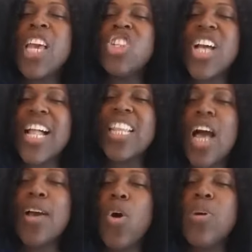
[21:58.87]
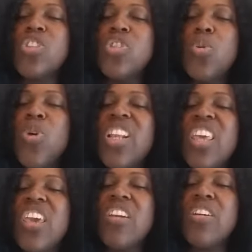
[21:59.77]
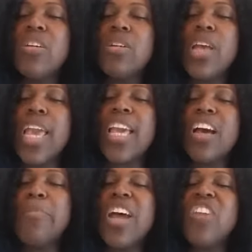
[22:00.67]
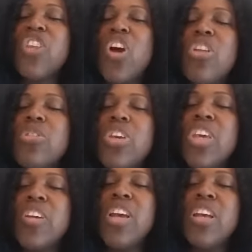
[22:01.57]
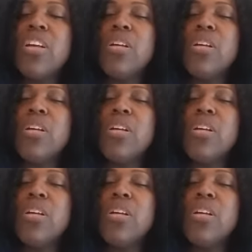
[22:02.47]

It shall not go into one ear and come out of the other ear,